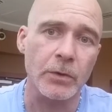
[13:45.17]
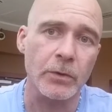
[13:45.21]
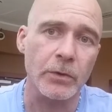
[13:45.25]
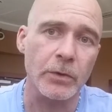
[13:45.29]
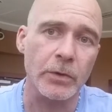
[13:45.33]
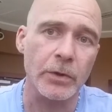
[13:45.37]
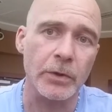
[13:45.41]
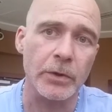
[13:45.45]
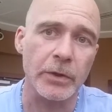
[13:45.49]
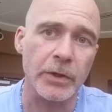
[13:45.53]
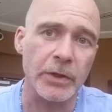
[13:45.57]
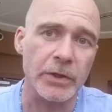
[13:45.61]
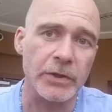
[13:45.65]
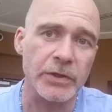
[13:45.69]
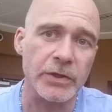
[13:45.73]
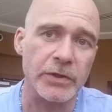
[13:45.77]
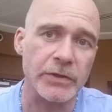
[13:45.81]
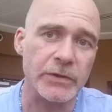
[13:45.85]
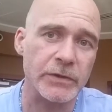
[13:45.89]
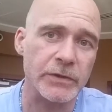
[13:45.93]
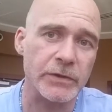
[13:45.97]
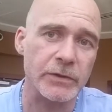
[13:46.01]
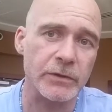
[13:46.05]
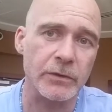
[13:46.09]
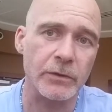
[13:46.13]
where they
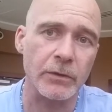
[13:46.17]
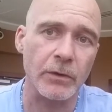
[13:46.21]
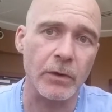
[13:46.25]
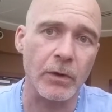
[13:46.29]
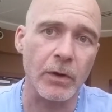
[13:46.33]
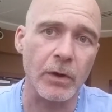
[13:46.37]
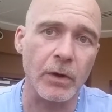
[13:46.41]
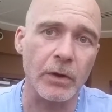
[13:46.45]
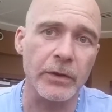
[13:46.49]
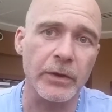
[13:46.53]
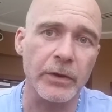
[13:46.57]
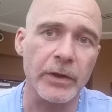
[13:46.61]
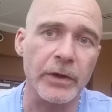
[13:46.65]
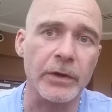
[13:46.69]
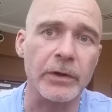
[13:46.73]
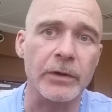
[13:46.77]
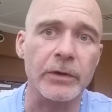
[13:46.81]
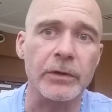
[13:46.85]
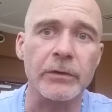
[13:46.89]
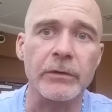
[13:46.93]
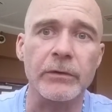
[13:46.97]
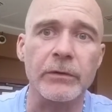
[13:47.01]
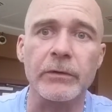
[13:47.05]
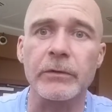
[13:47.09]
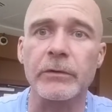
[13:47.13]
just all
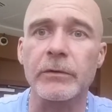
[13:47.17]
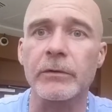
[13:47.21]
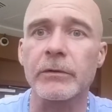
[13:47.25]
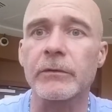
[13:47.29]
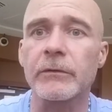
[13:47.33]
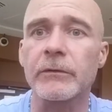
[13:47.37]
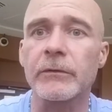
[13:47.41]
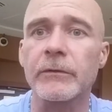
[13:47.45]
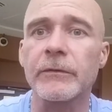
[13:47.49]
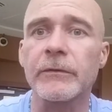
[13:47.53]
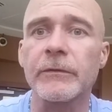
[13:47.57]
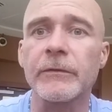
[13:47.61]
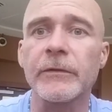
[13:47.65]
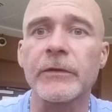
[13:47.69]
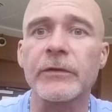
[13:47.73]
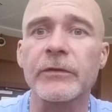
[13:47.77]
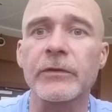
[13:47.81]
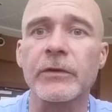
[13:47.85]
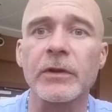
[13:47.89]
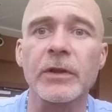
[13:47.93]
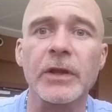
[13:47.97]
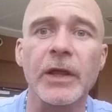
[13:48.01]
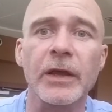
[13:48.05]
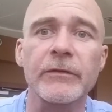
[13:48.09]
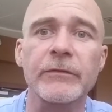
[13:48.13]
their
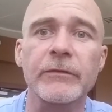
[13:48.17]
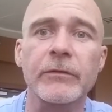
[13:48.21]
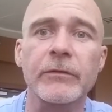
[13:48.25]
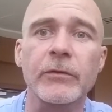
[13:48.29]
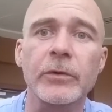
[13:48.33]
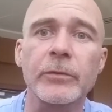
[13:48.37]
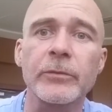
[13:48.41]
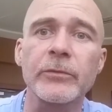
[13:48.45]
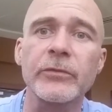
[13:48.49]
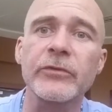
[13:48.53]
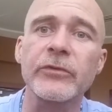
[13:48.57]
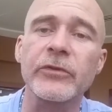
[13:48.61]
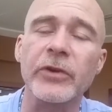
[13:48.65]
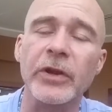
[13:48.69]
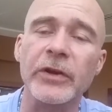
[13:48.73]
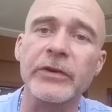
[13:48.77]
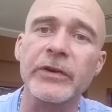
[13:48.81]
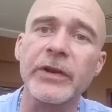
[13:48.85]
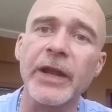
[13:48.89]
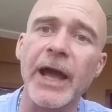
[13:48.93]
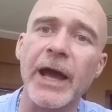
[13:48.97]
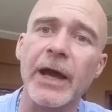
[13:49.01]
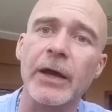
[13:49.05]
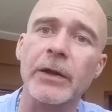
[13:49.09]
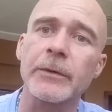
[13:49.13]
physical life forms shut
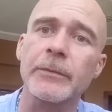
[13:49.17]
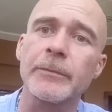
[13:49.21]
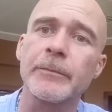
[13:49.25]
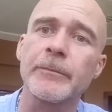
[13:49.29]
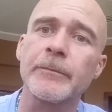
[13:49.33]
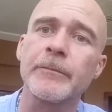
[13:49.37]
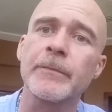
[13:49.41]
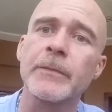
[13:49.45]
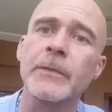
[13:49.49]
down.